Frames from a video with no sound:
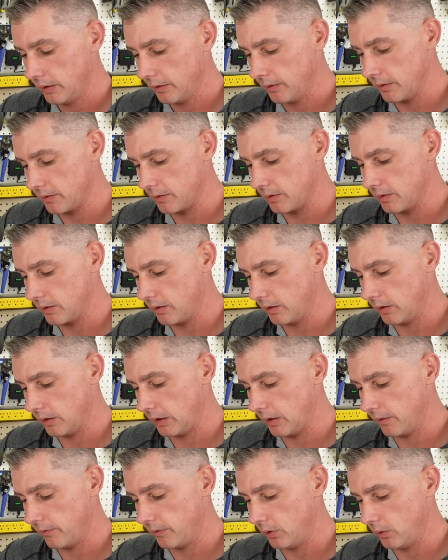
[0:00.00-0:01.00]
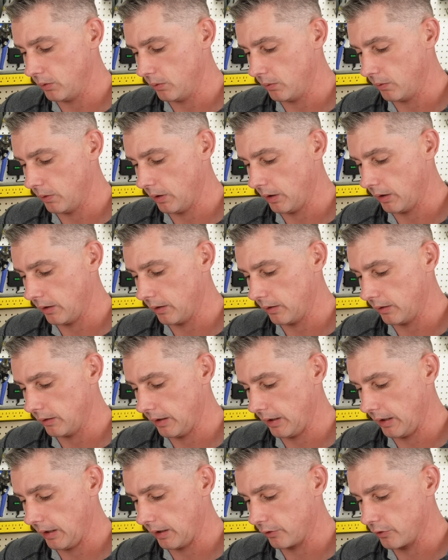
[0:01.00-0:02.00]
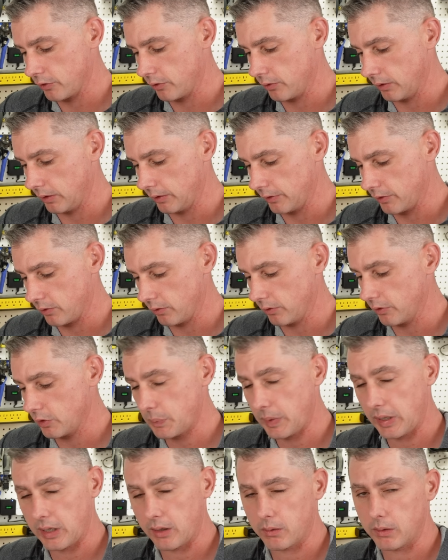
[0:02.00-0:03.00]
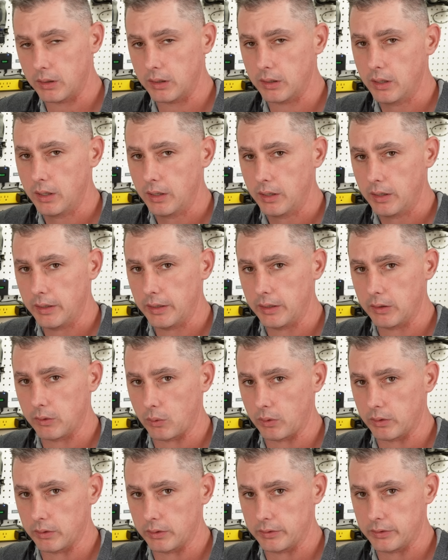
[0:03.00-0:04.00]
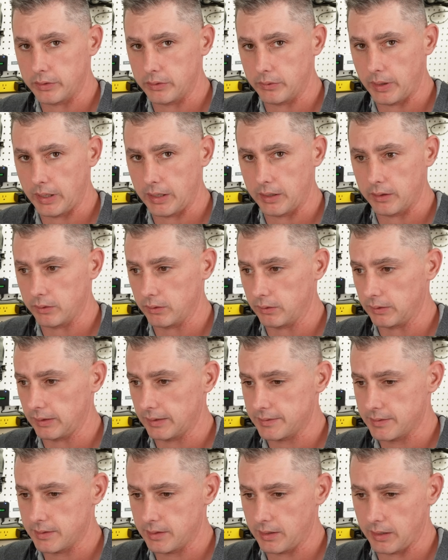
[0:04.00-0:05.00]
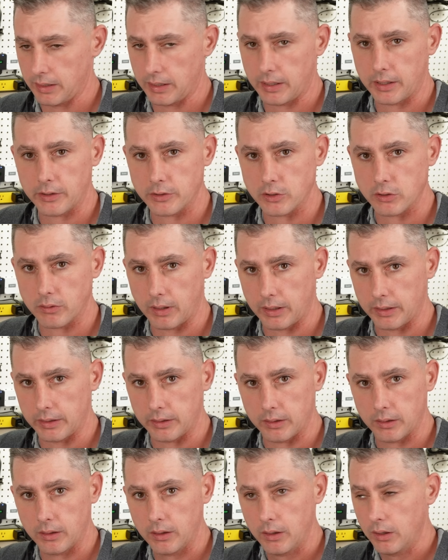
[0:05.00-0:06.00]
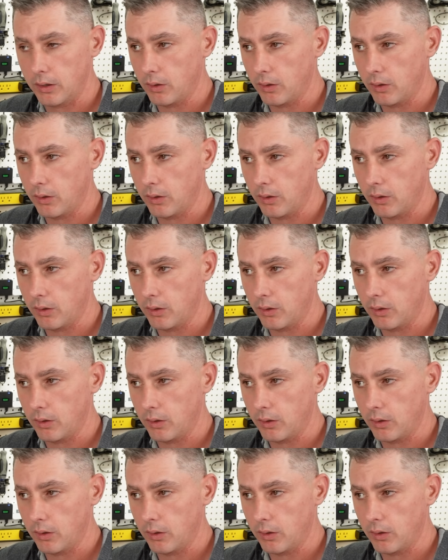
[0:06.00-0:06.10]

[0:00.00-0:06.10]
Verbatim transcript: This is going to give you uh, extra surge power in order to handle, let's say, a hair dryer